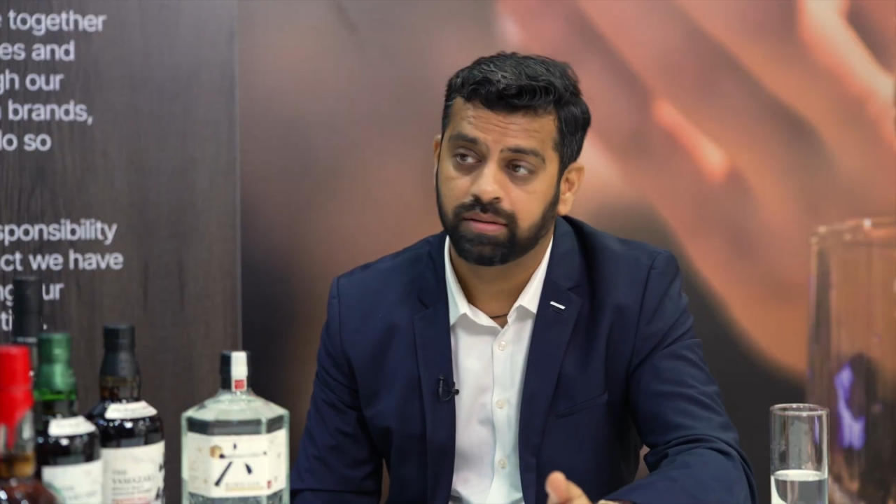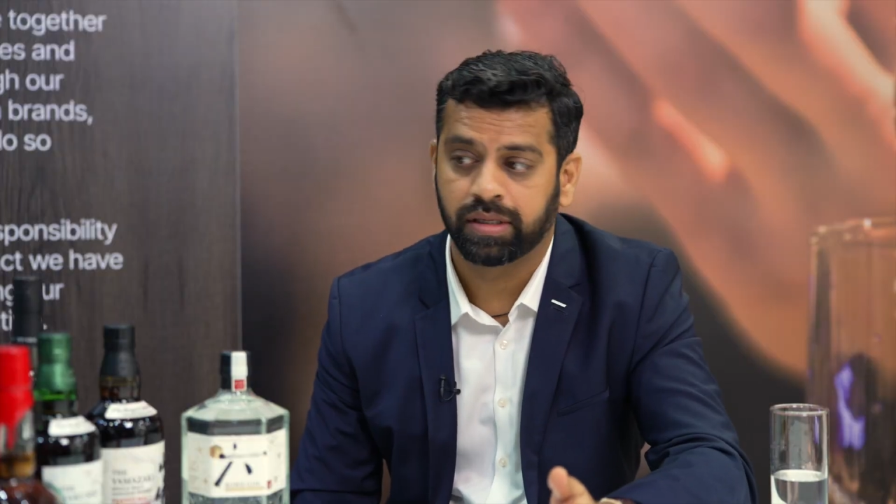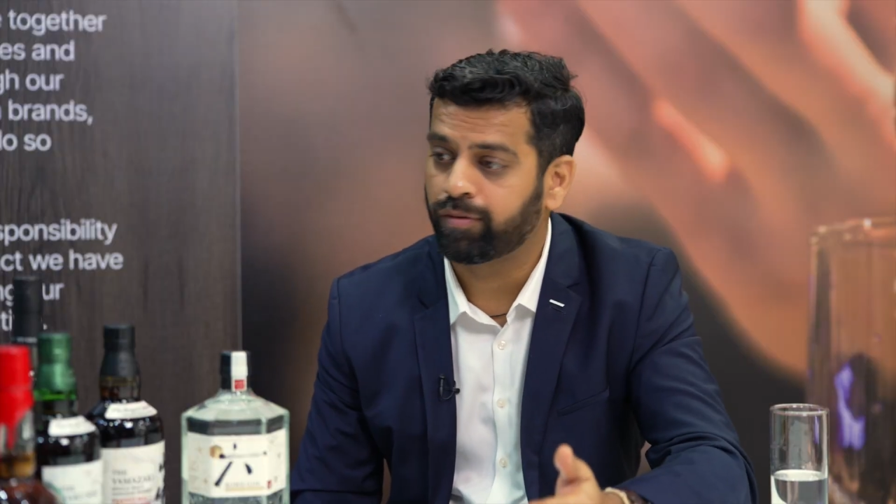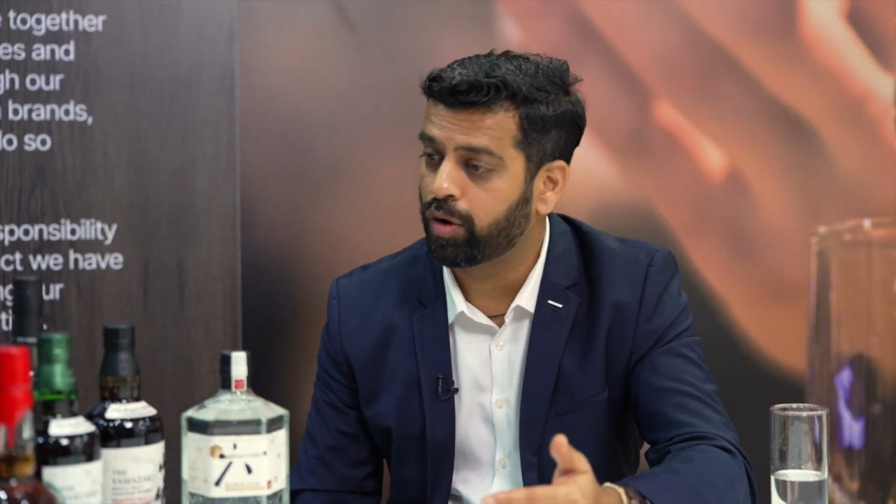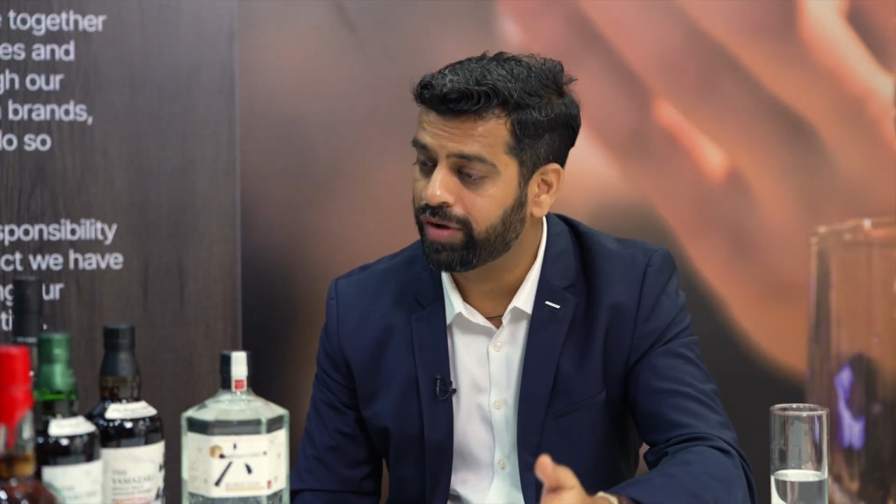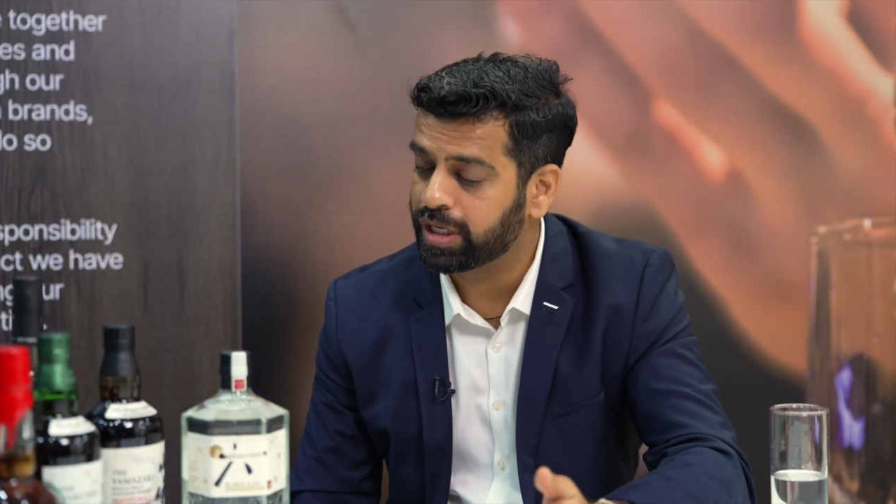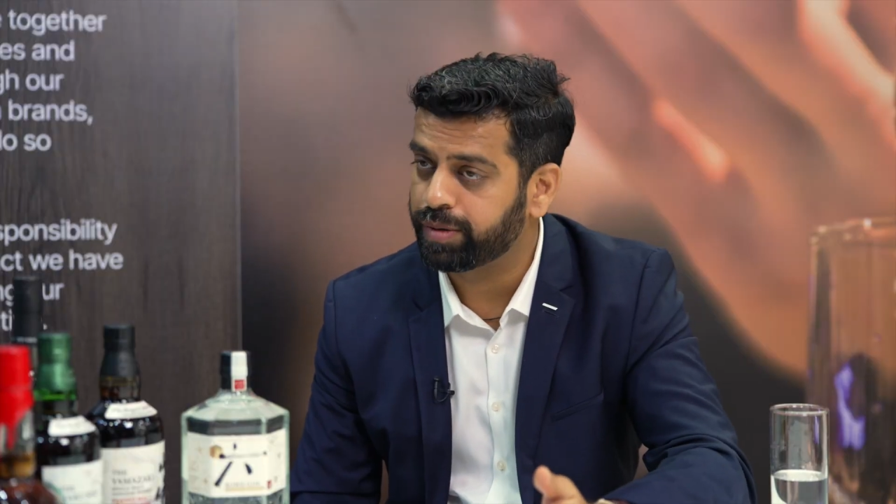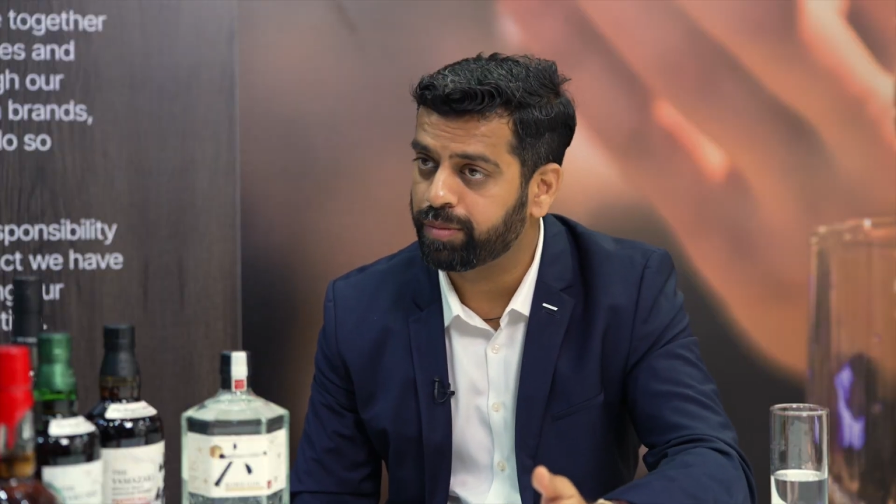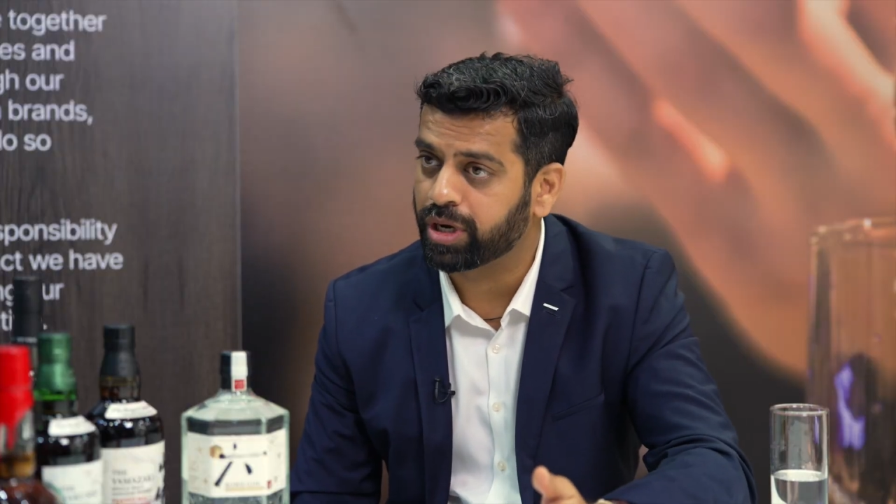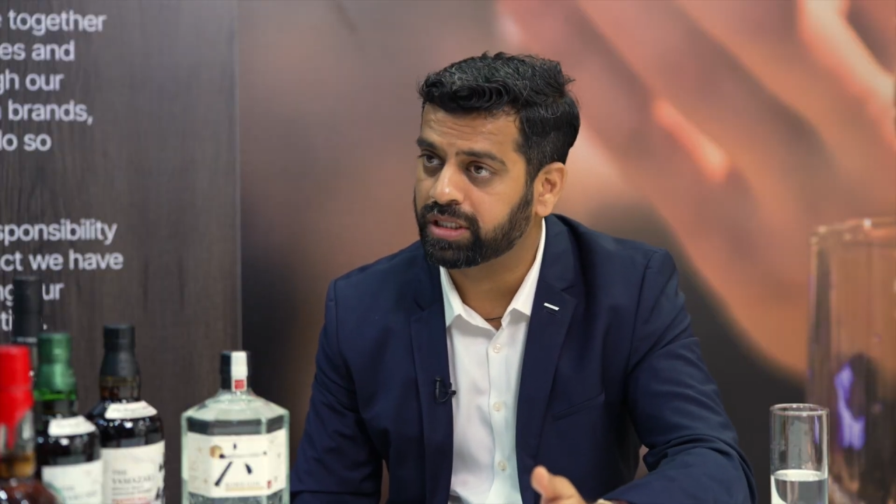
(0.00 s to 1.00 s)
They've always
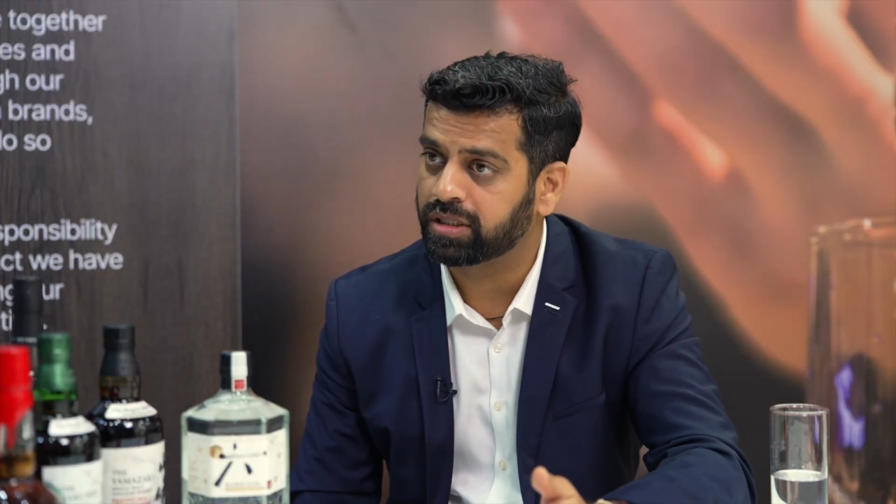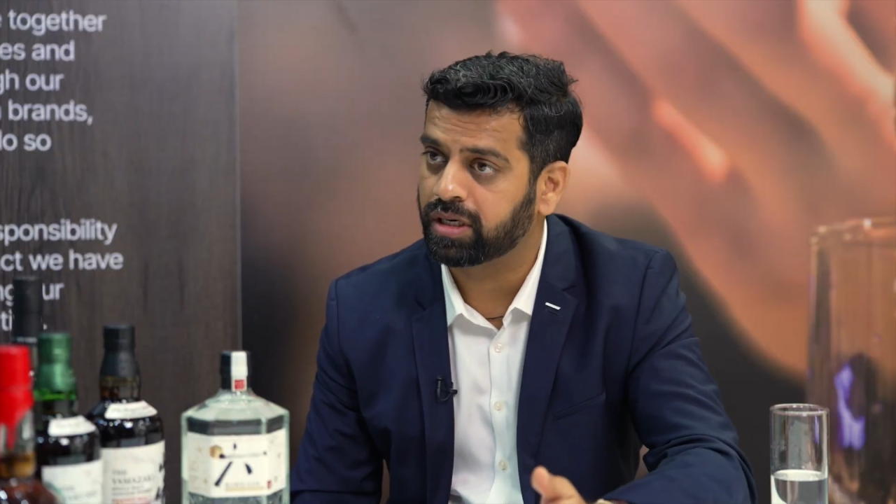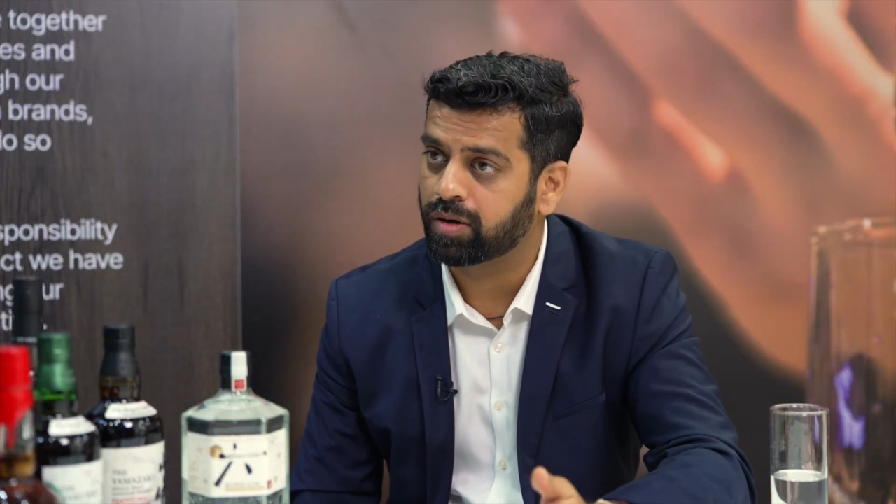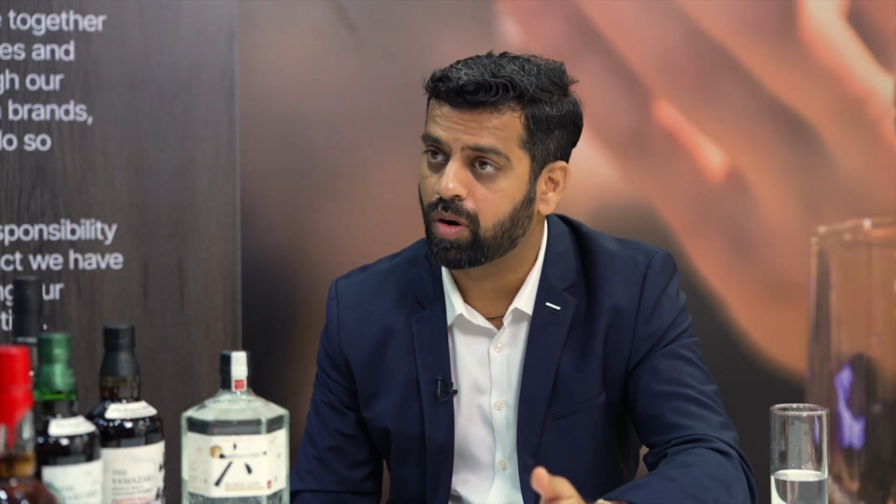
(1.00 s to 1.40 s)
been present in